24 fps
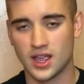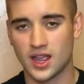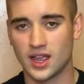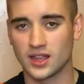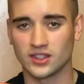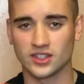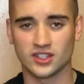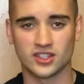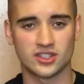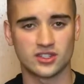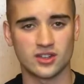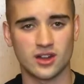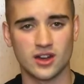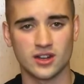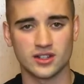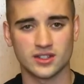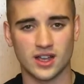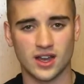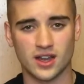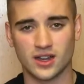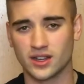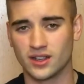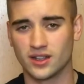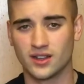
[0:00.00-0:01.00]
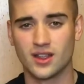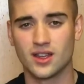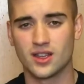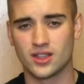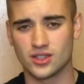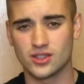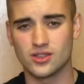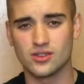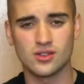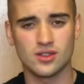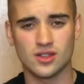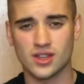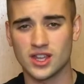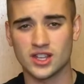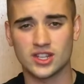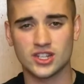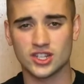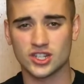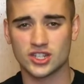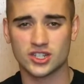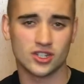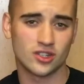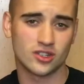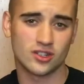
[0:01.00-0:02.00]
And the stars on it, it
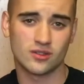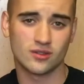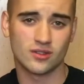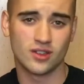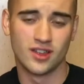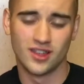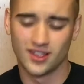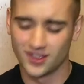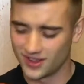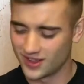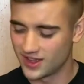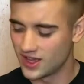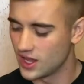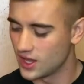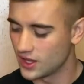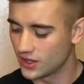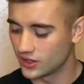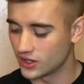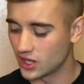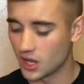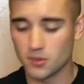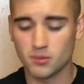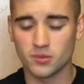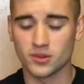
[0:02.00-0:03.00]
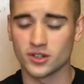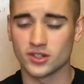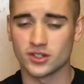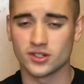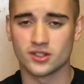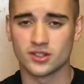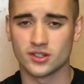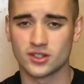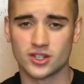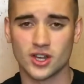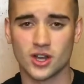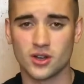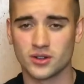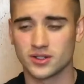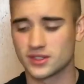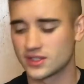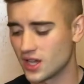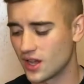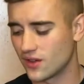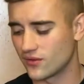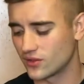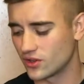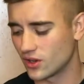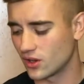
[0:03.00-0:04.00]
just, numbers show
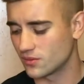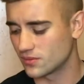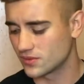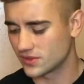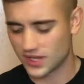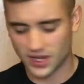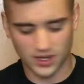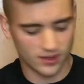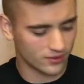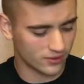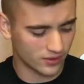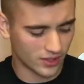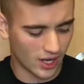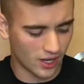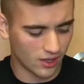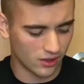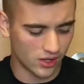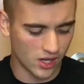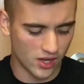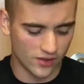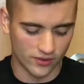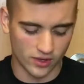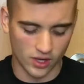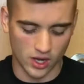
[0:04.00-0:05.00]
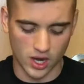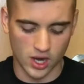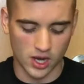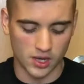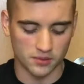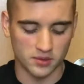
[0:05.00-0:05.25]
it's up. You know what I'm saying? Gotta love it.